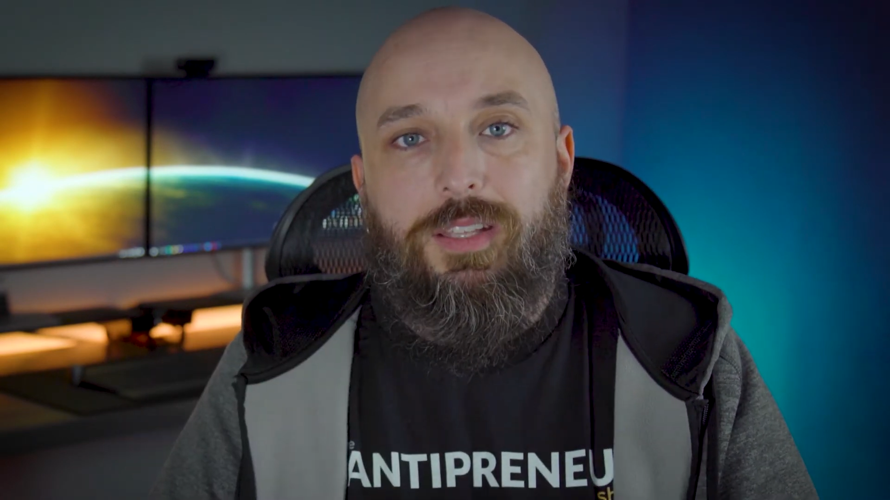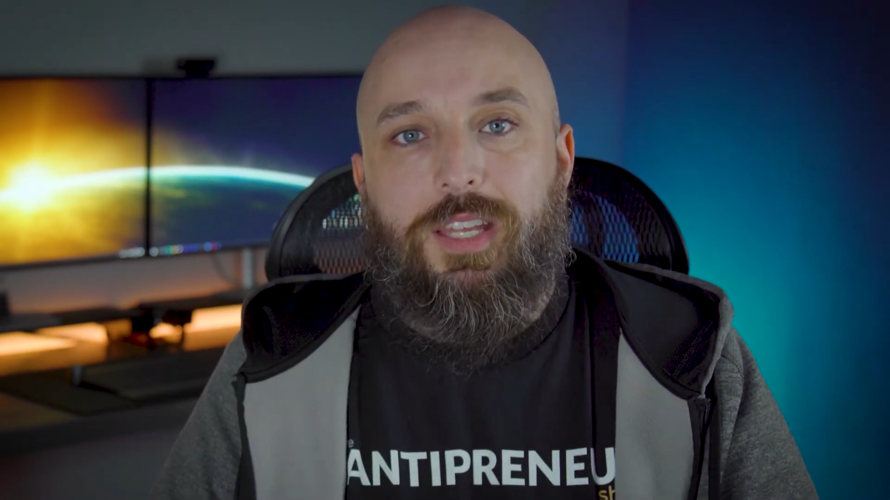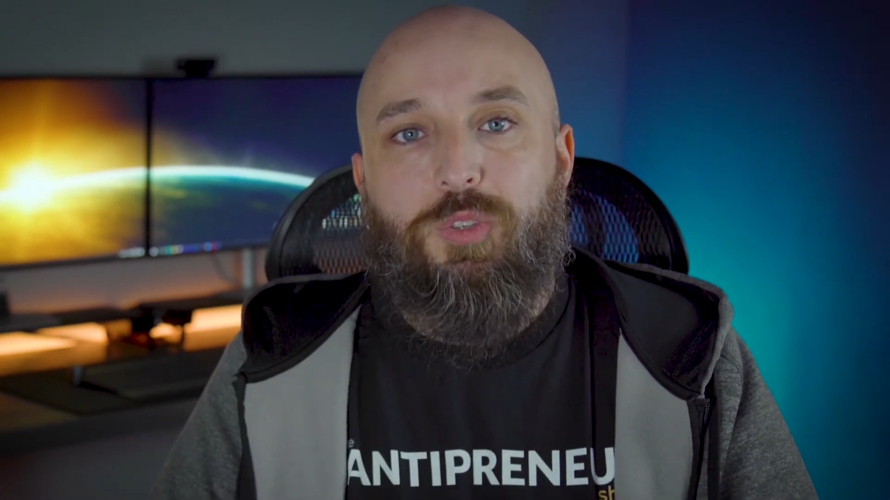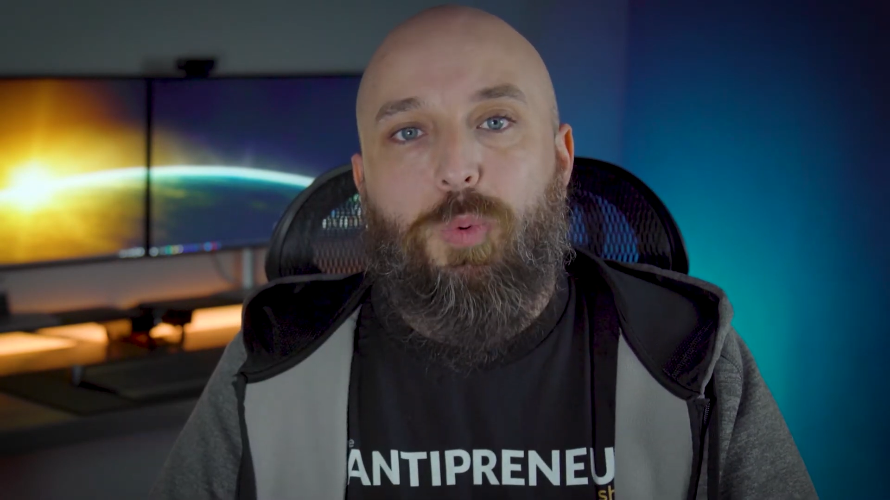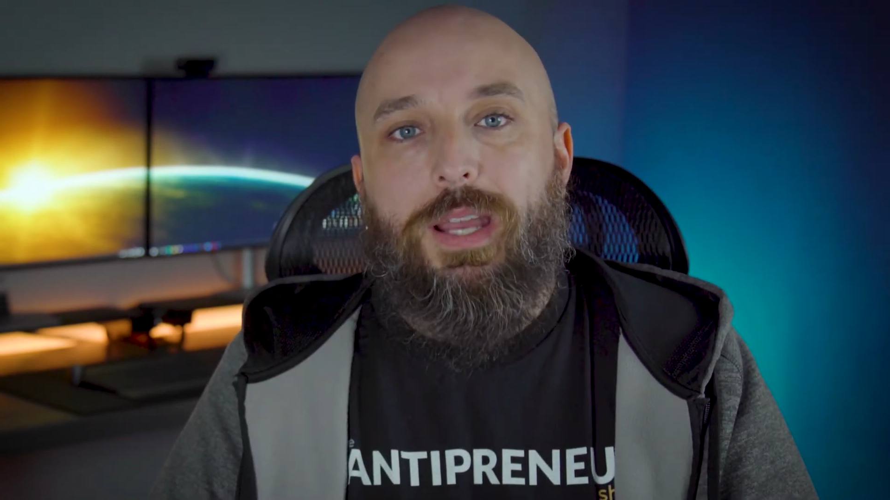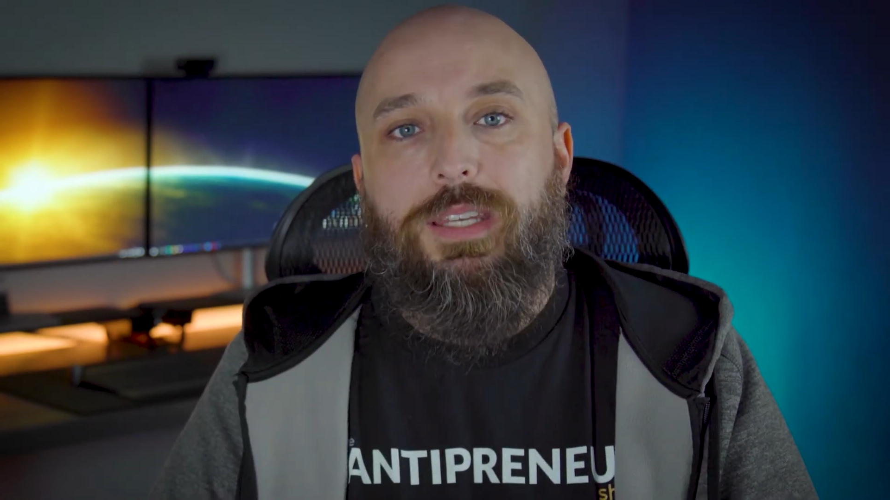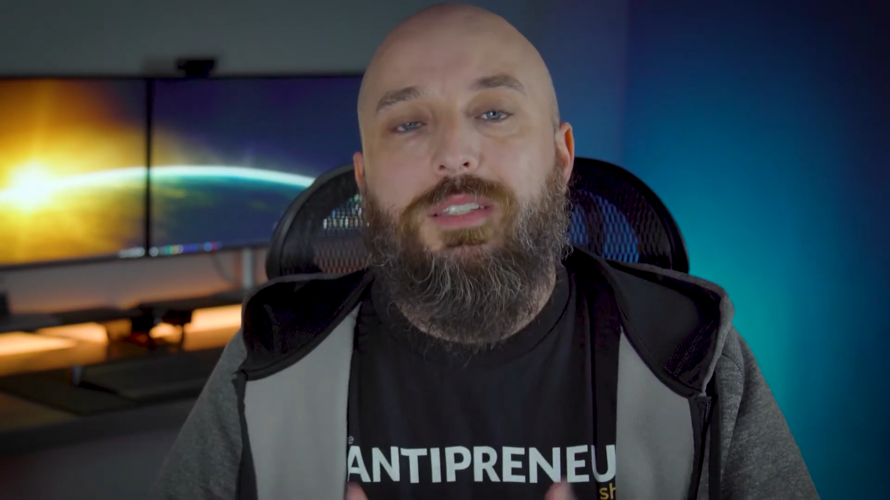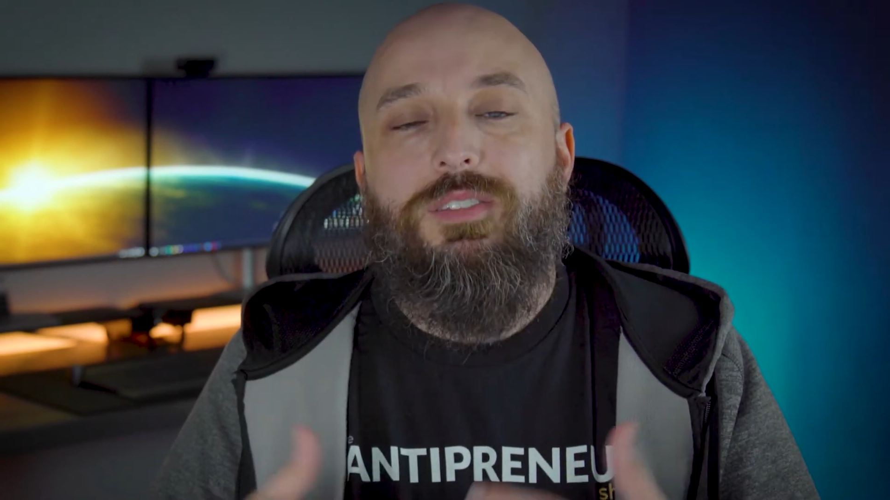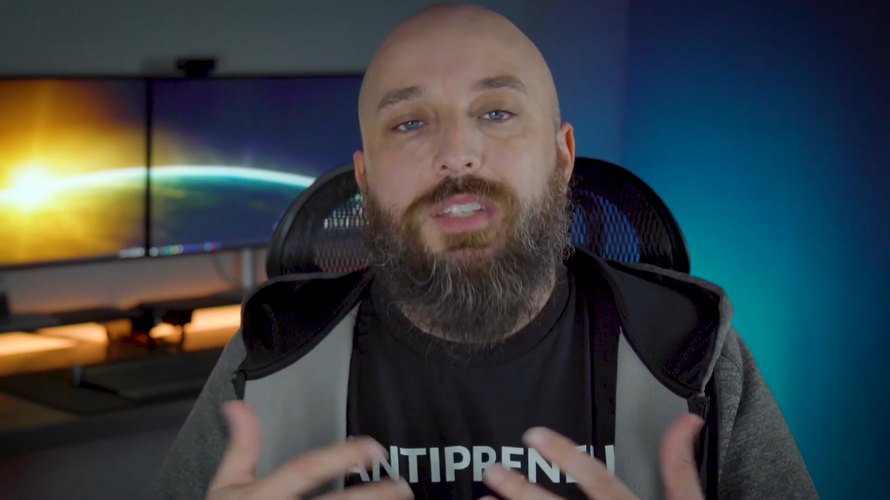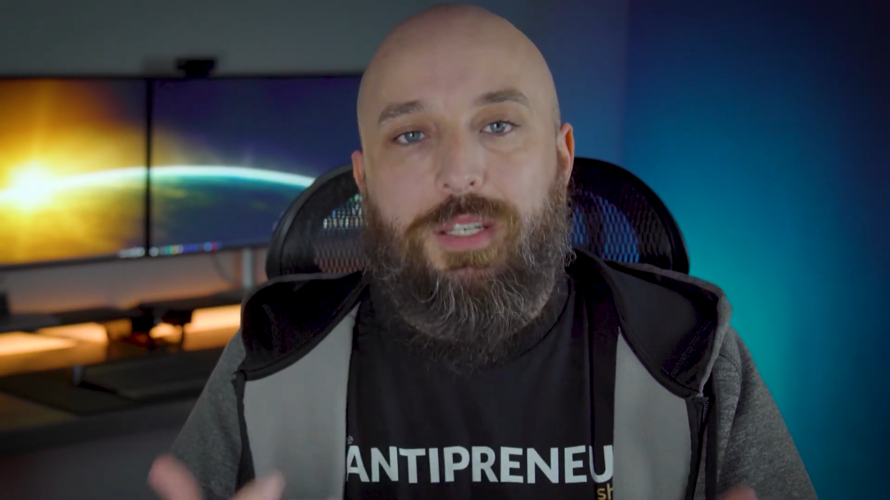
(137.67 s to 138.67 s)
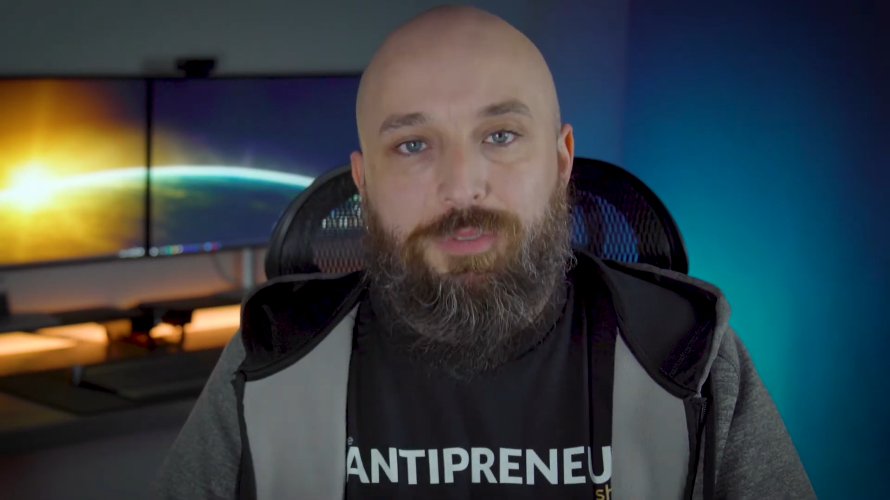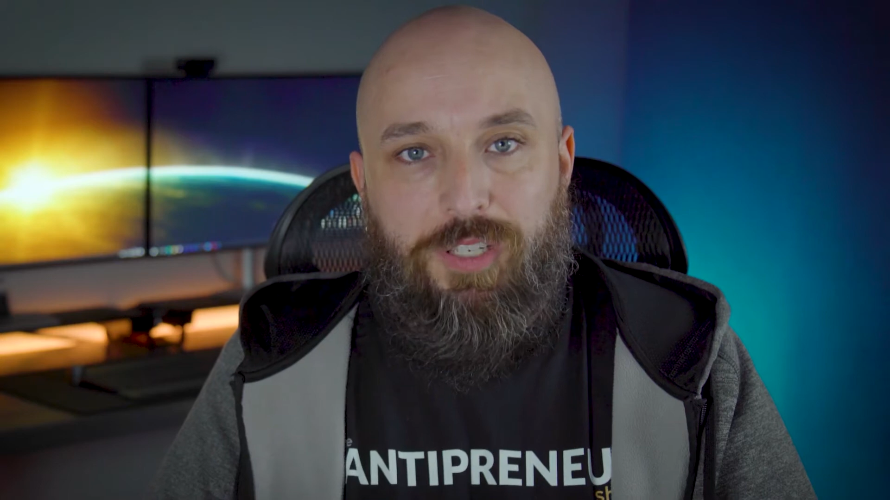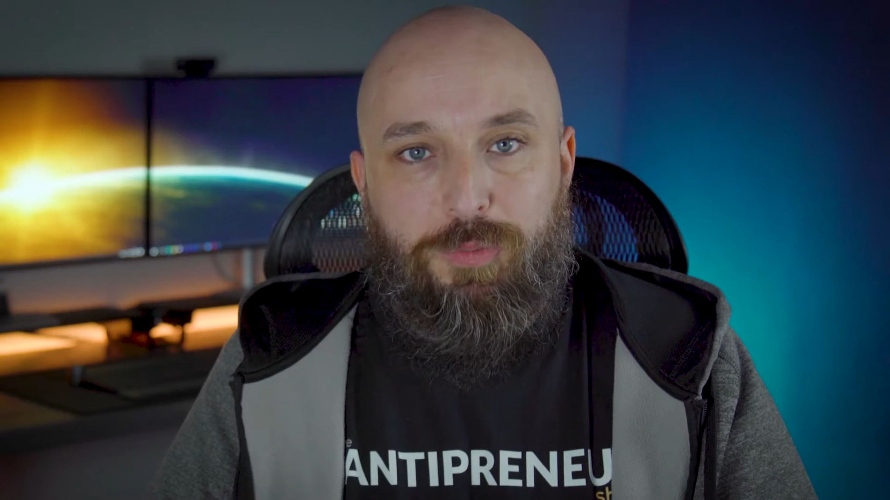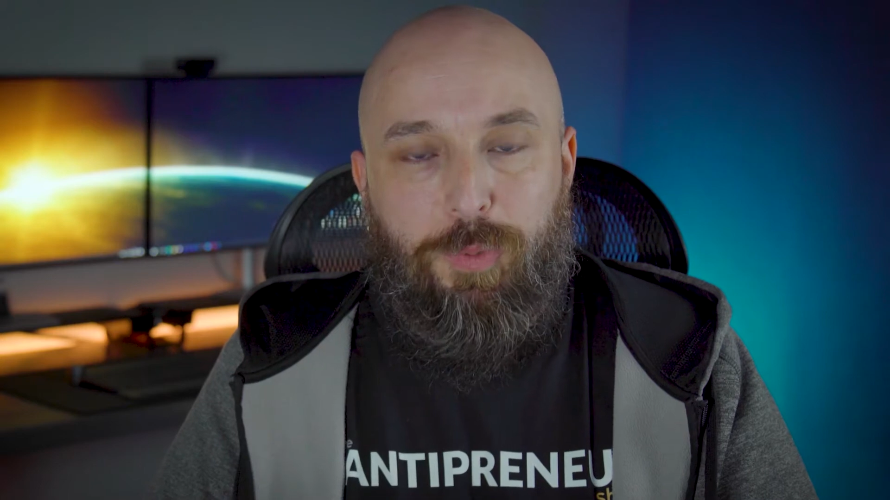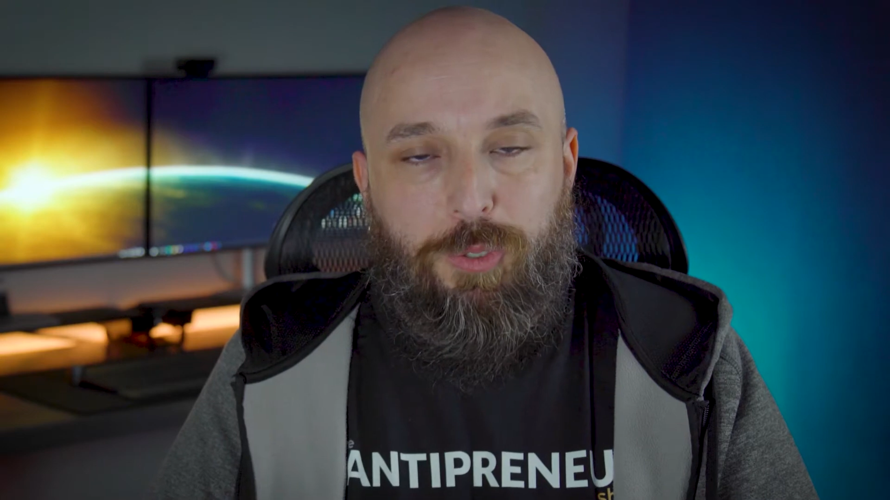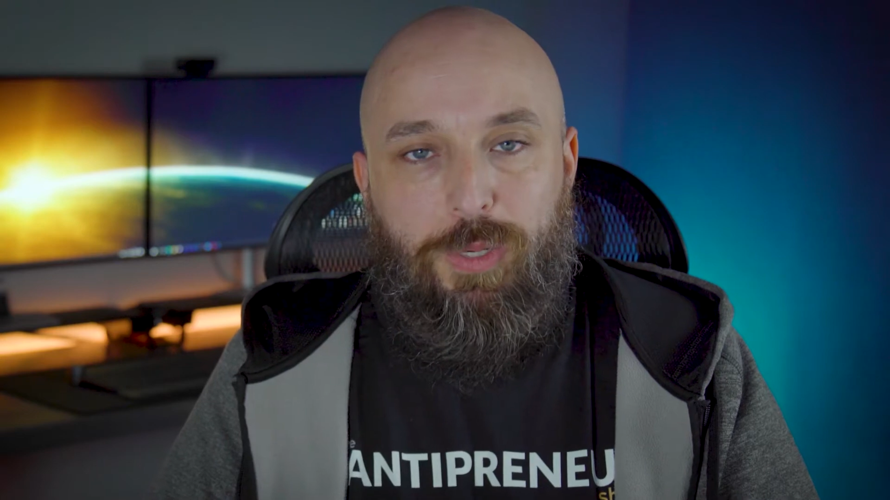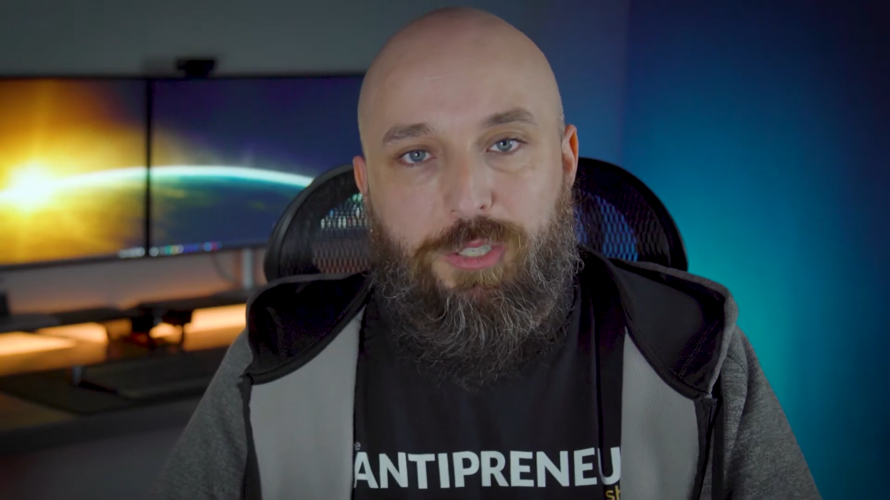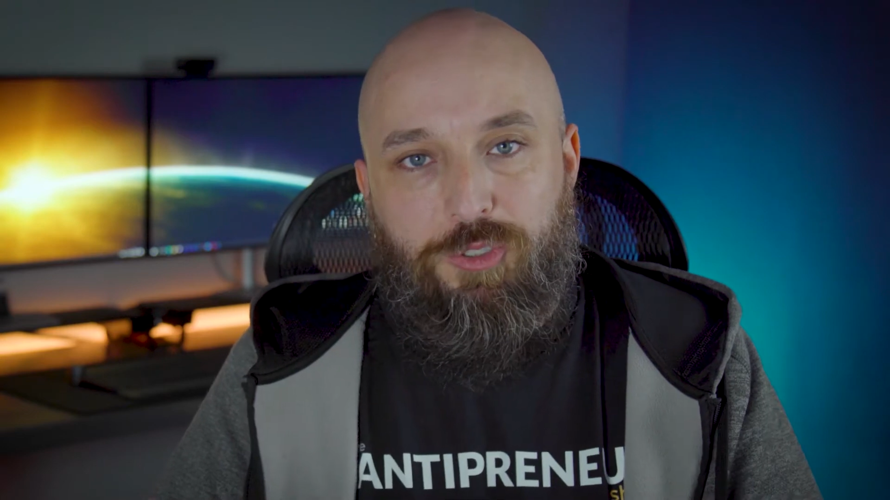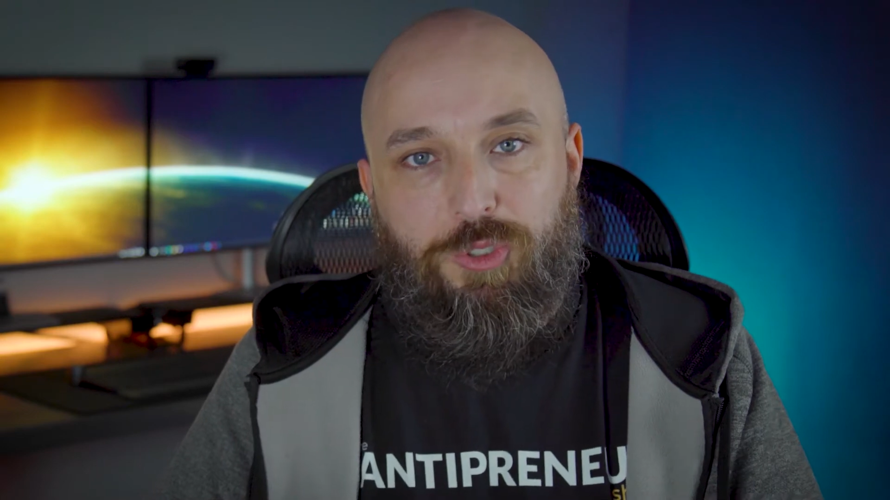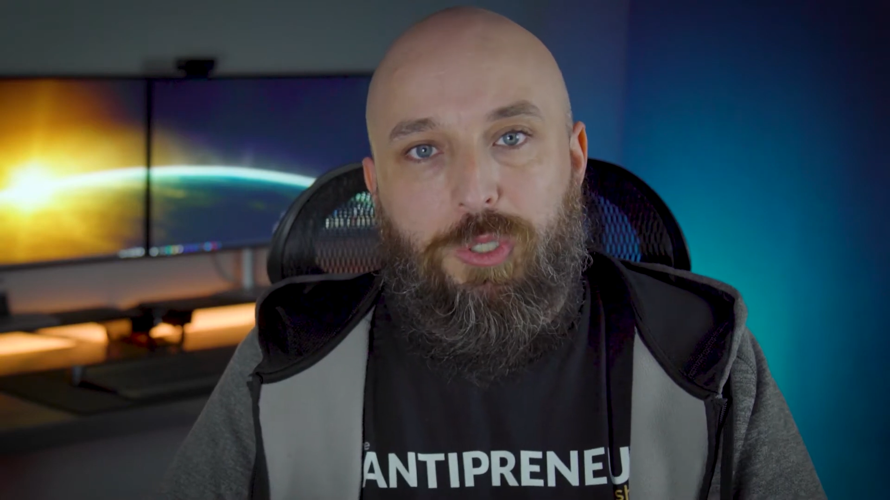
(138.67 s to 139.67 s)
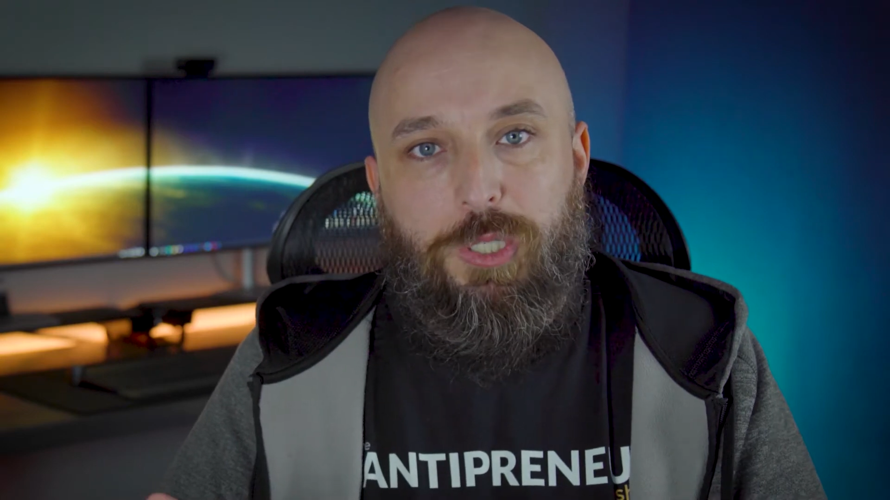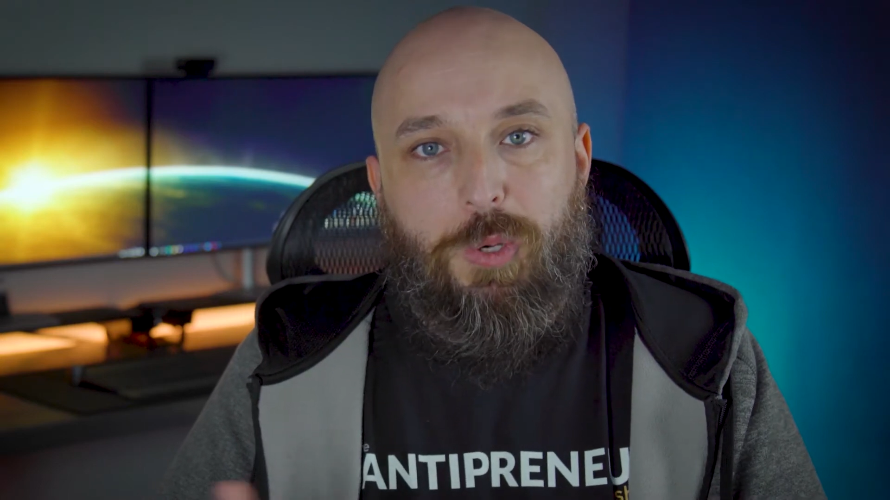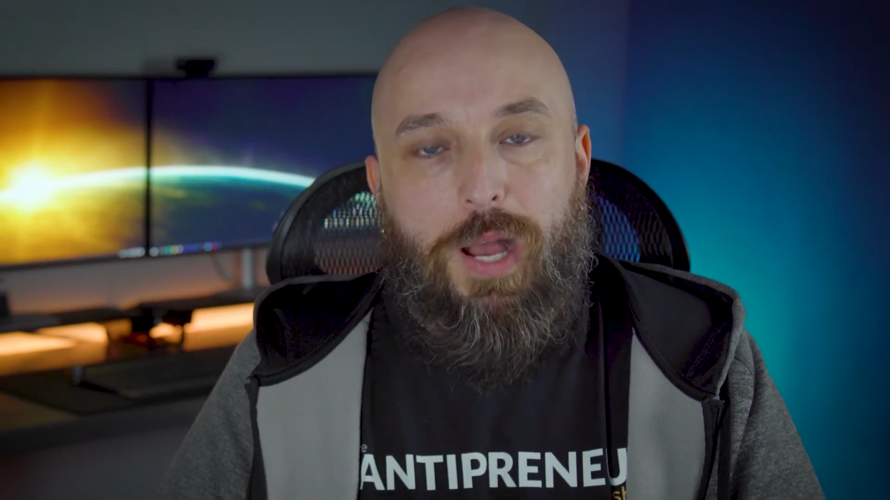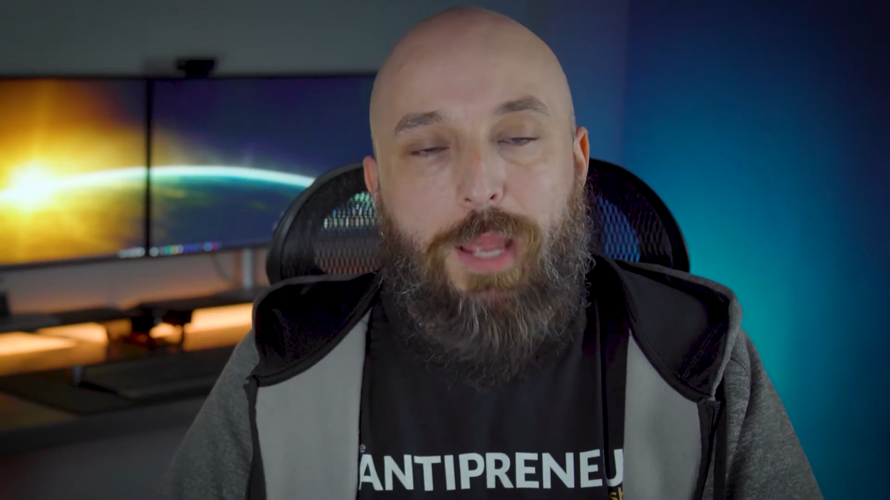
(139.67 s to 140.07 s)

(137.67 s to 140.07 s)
That's why inside of Facebook Creator Studio,